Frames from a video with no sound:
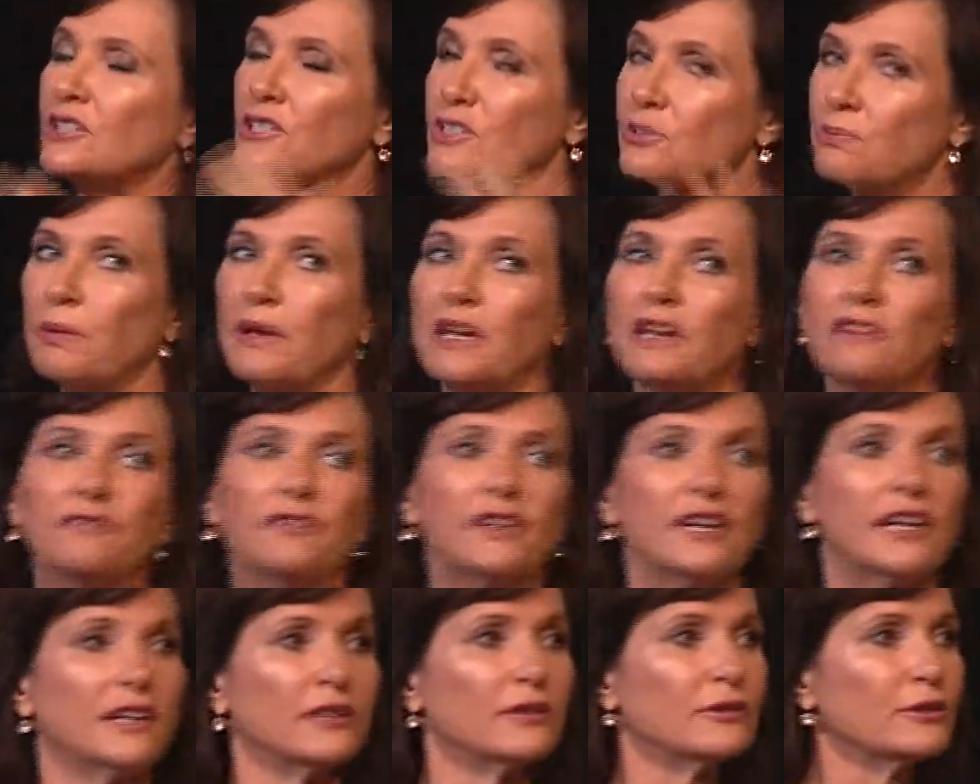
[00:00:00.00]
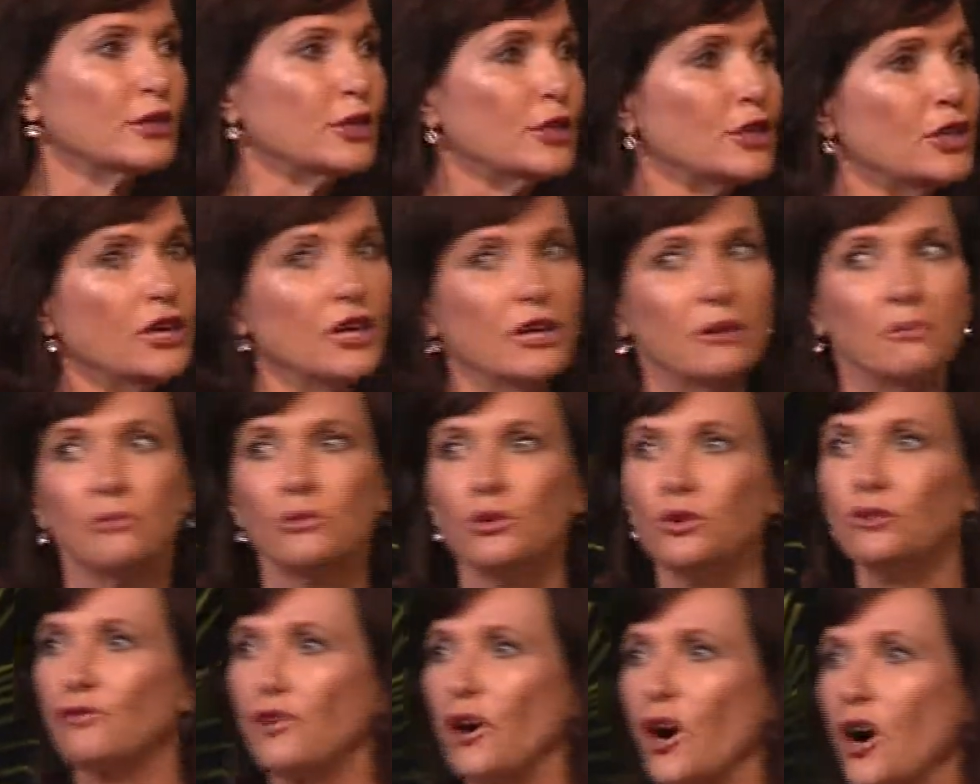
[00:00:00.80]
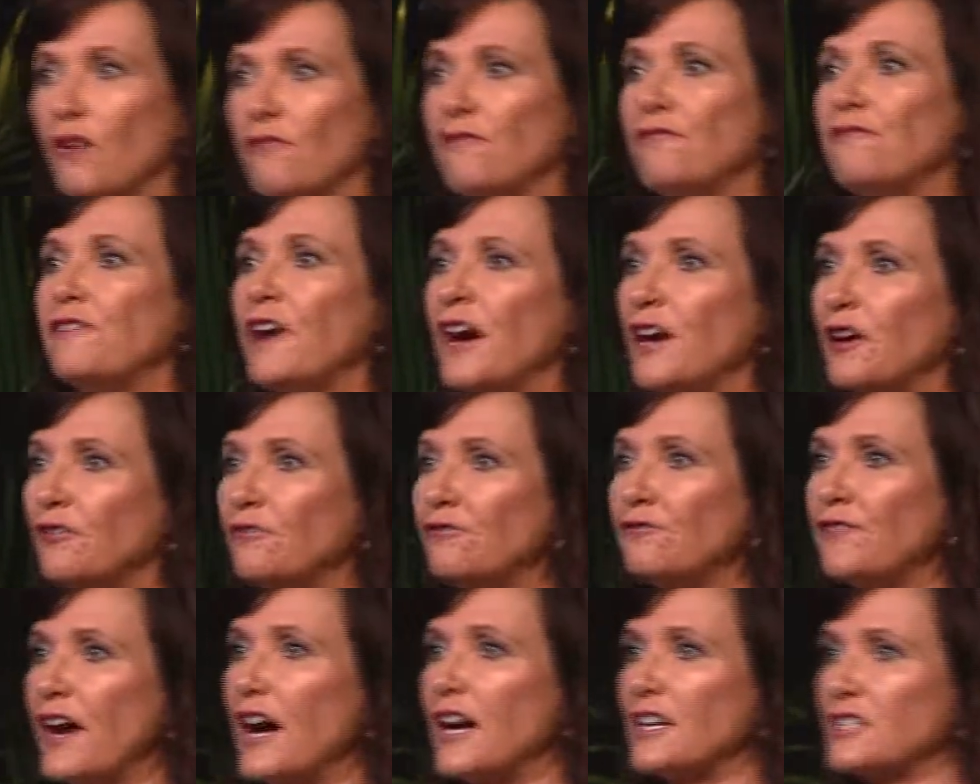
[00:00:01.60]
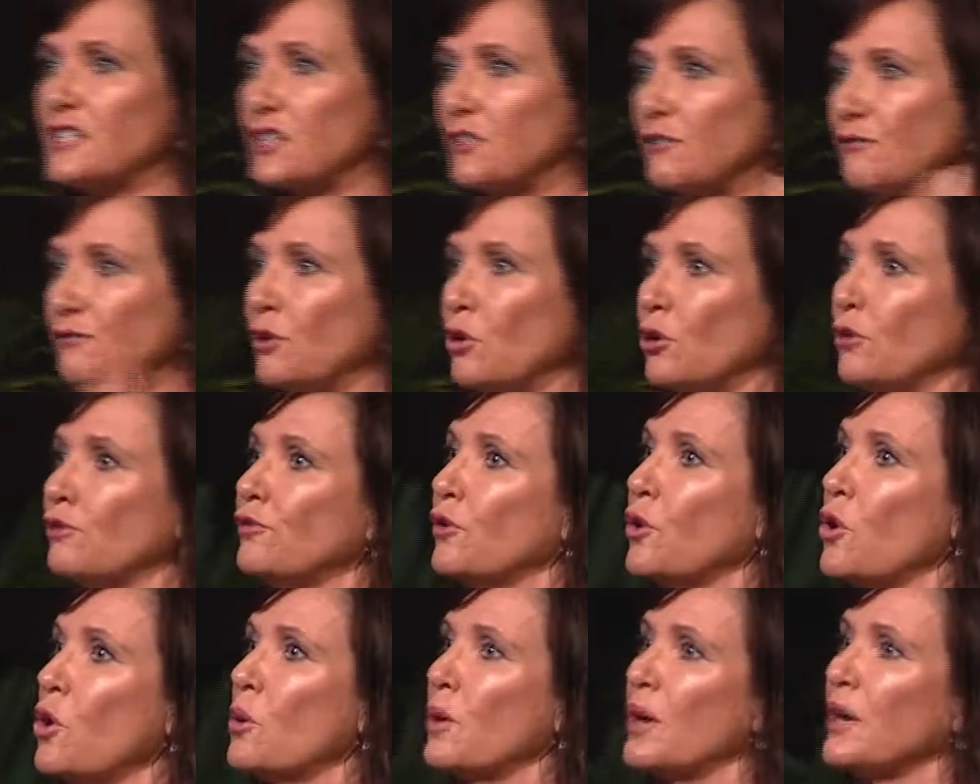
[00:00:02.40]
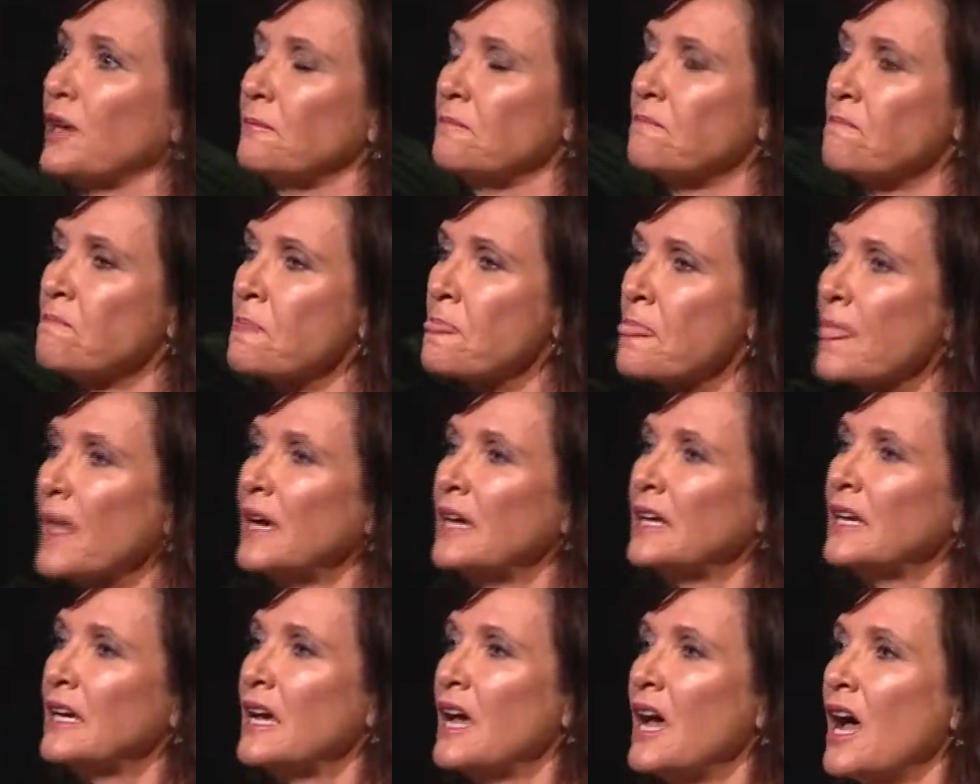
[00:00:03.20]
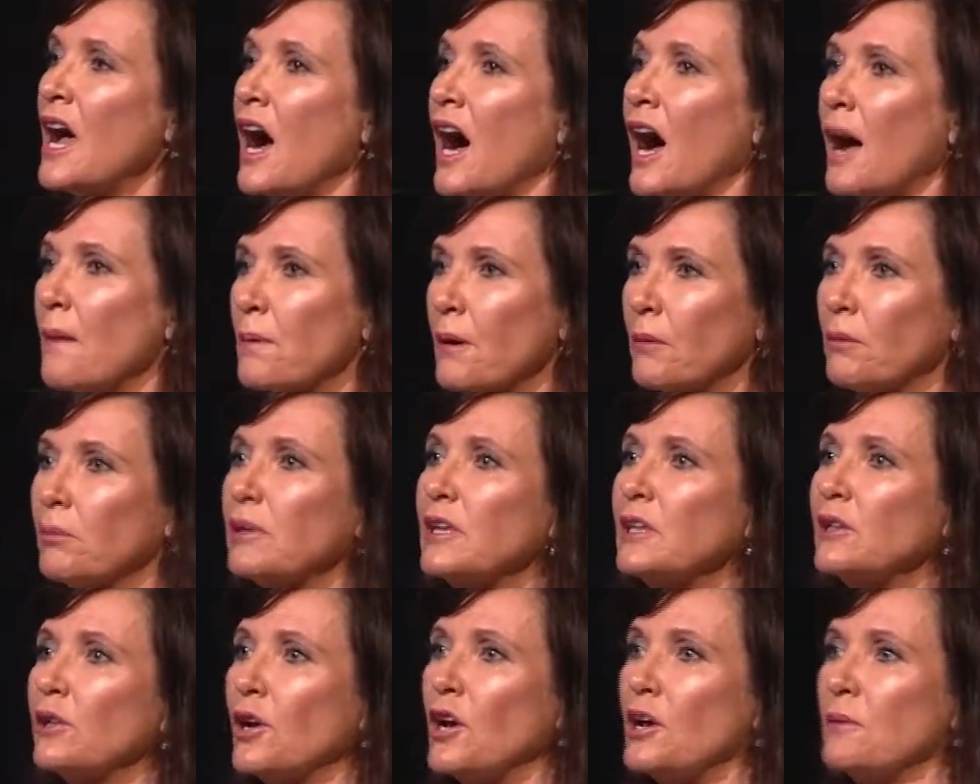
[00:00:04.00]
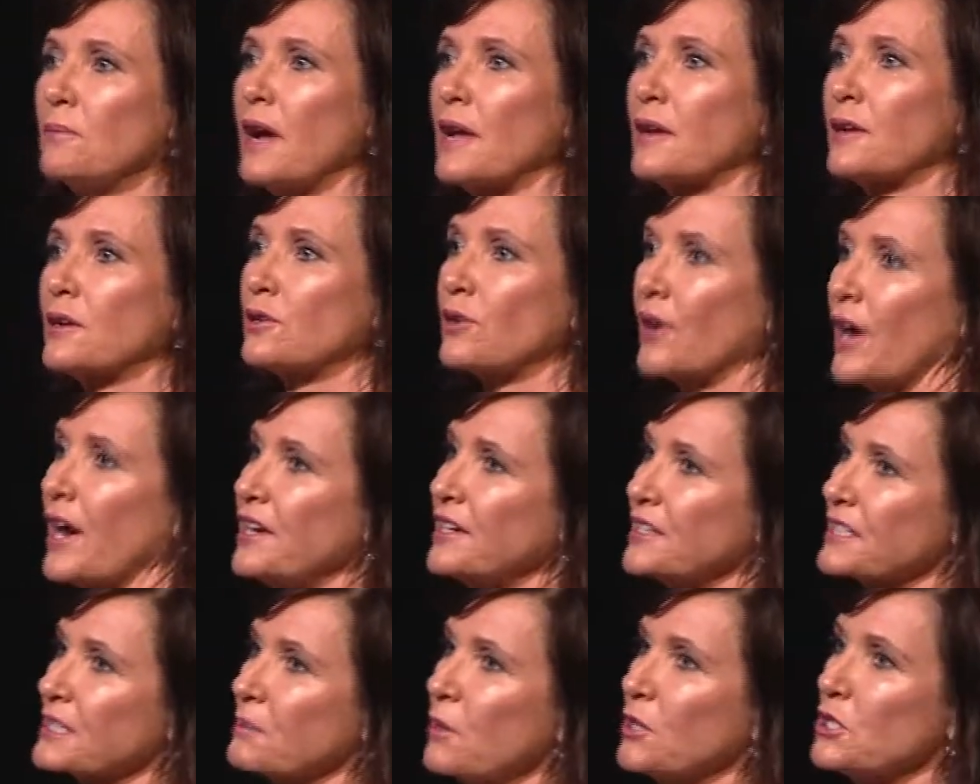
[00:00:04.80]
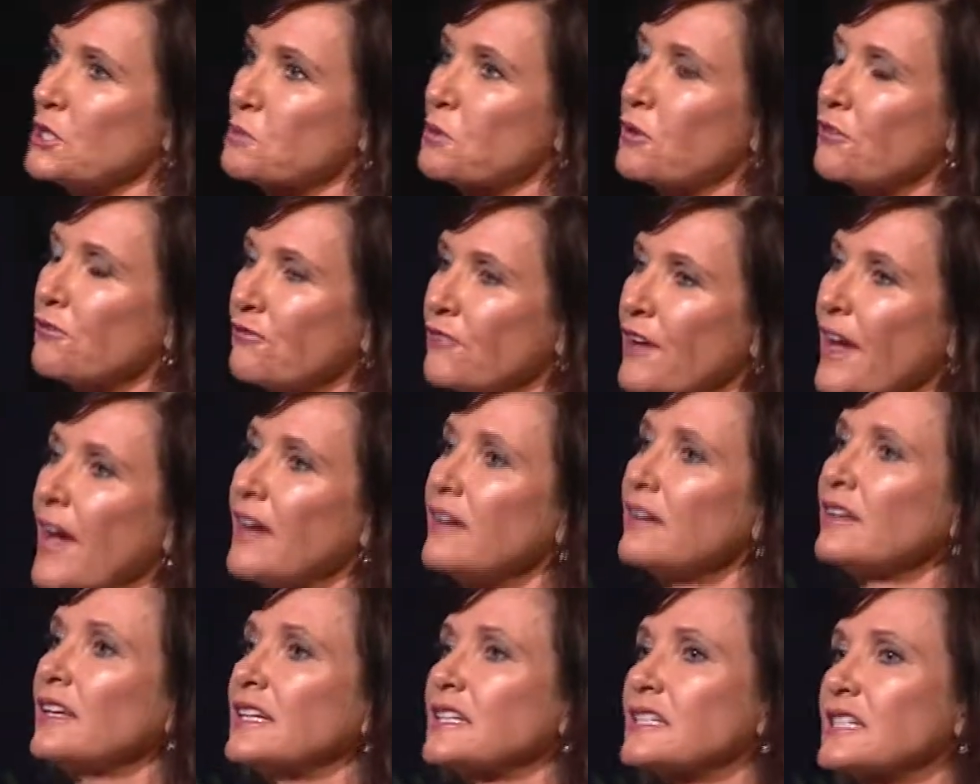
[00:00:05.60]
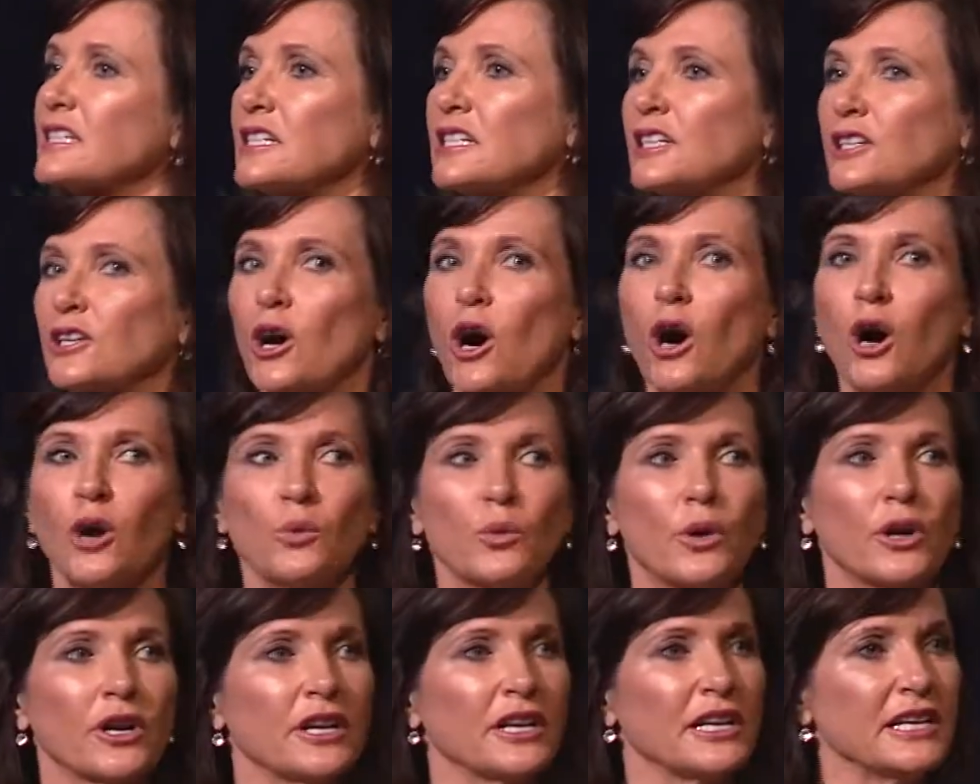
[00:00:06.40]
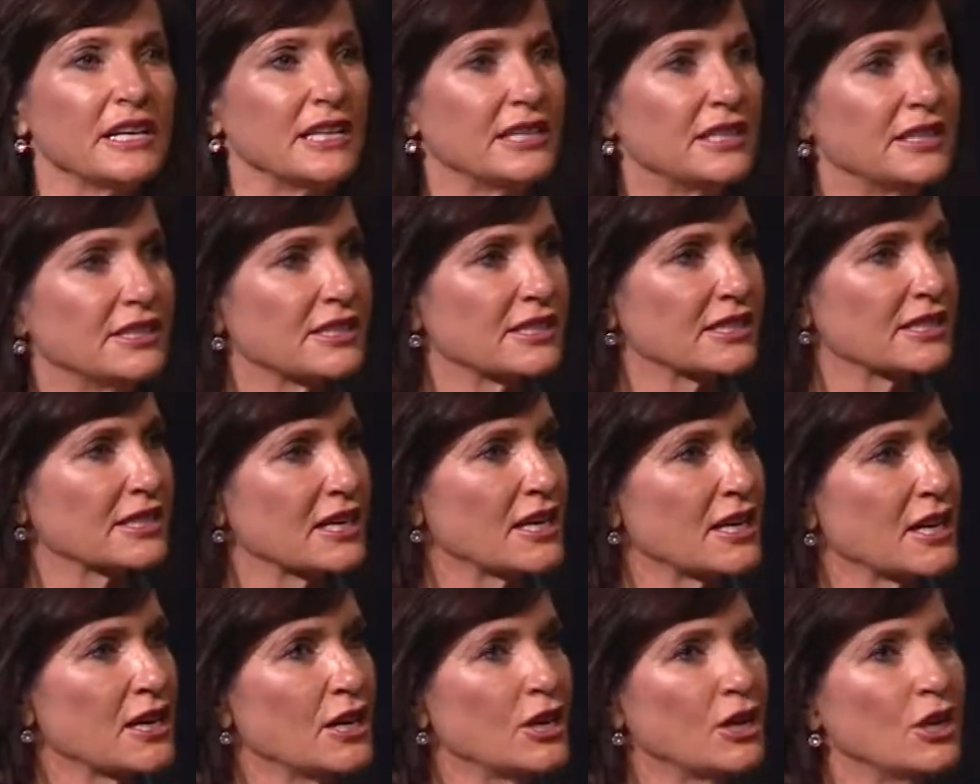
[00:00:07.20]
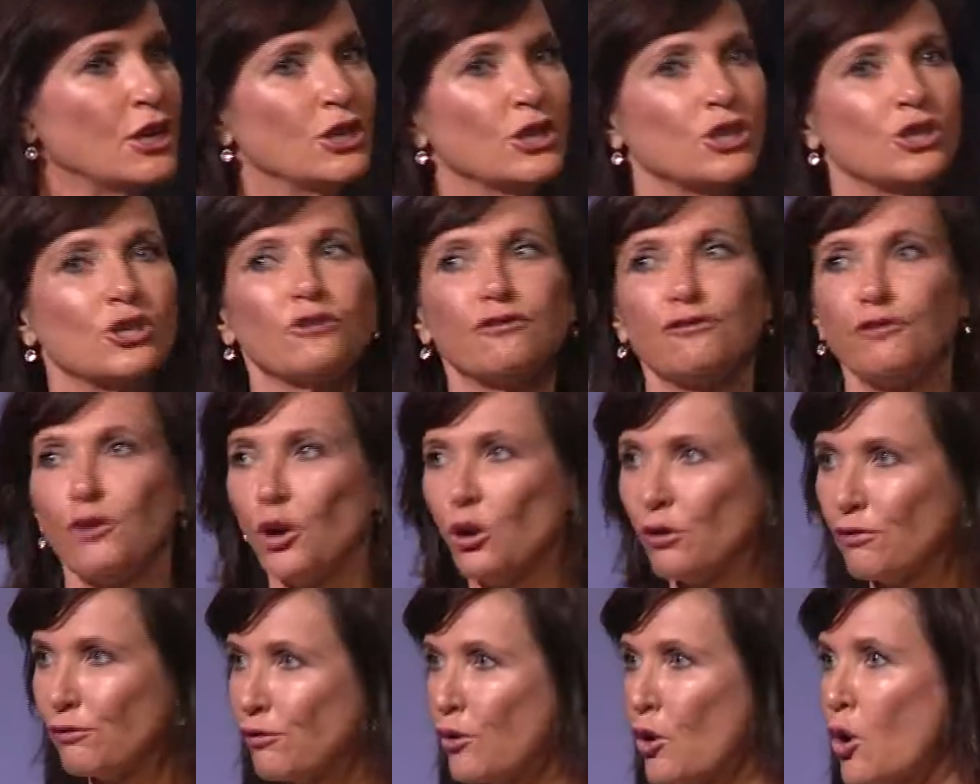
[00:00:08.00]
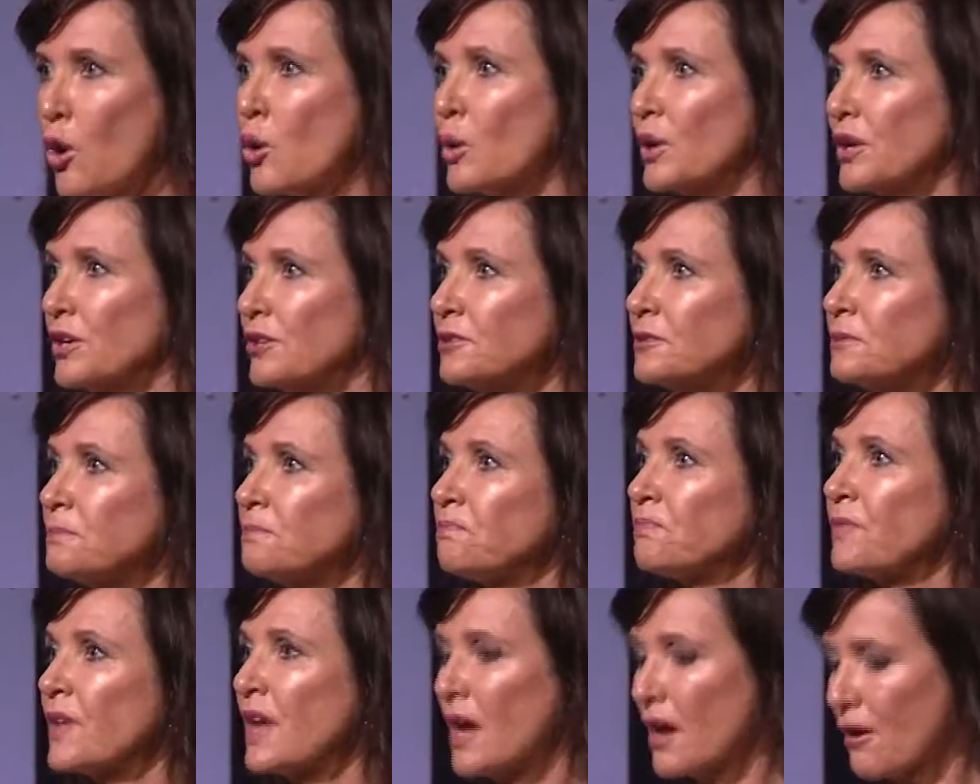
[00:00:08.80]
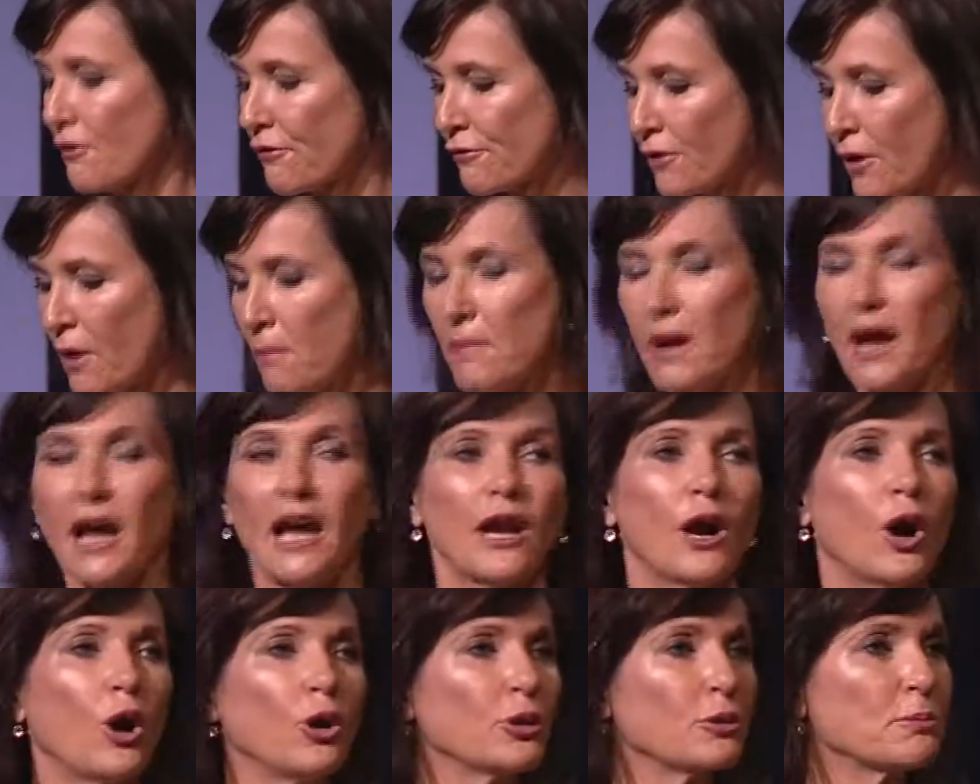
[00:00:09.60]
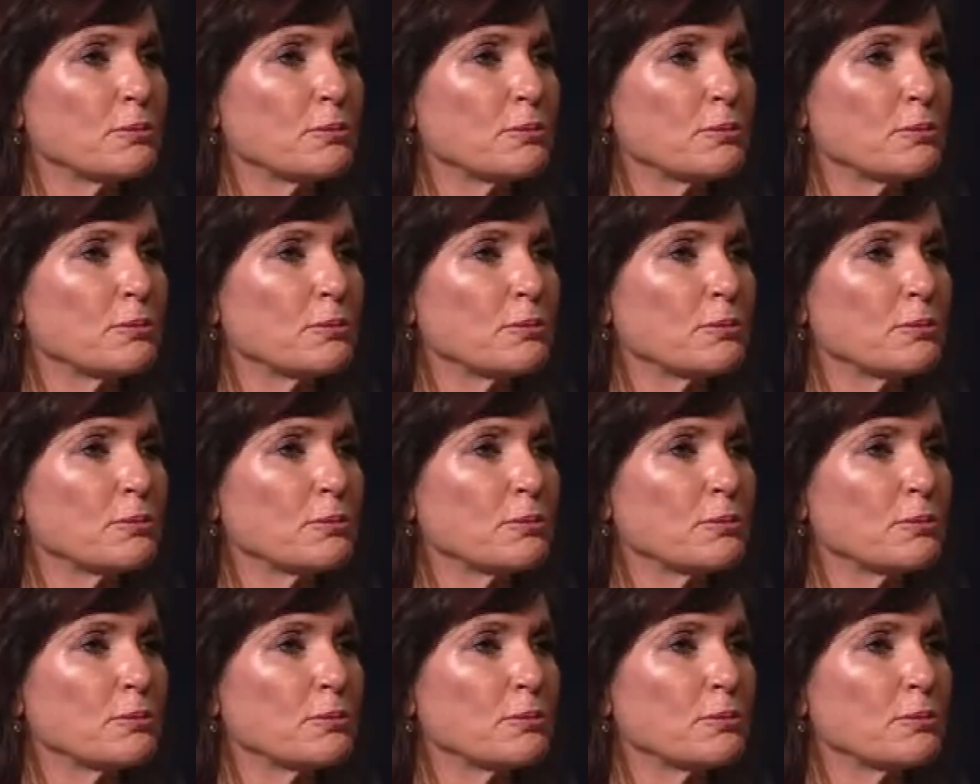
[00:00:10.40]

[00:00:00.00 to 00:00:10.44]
pivot, learn, move on, fail fast and fall forward. I probably learned my greatest, most profound lesson on what it is to fall forward from my older